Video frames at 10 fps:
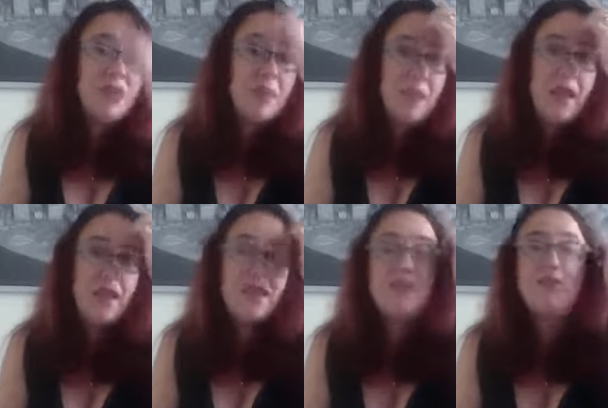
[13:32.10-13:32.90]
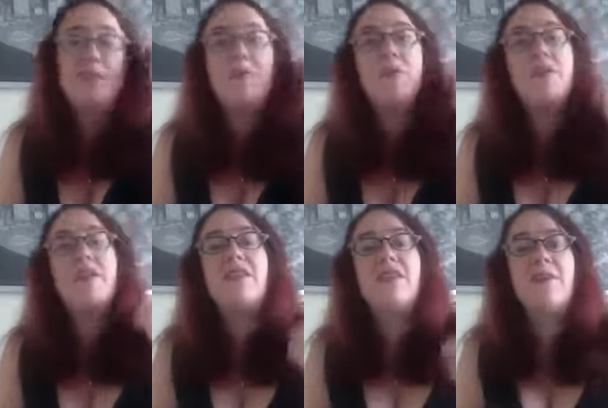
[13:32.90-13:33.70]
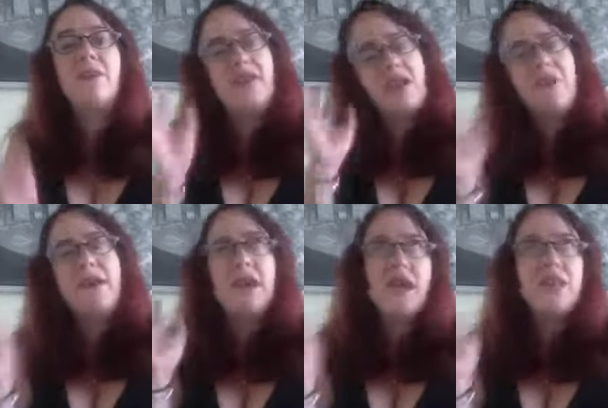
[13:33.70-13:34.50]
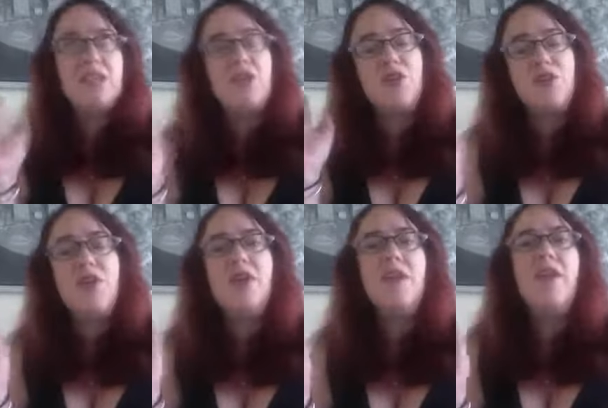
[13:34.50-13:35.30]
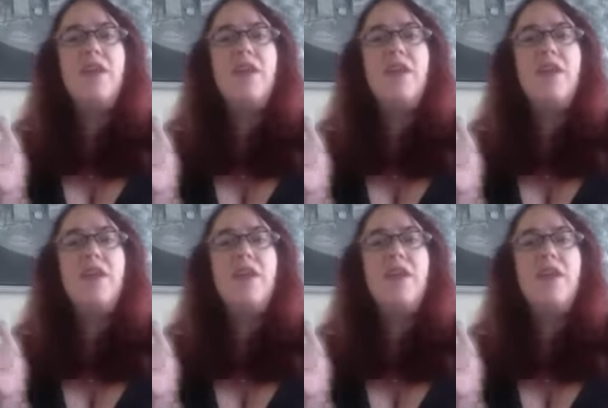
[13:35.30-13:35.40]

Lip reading: back, and it was creepy and weird at the time. We're like, oh my God, so cool,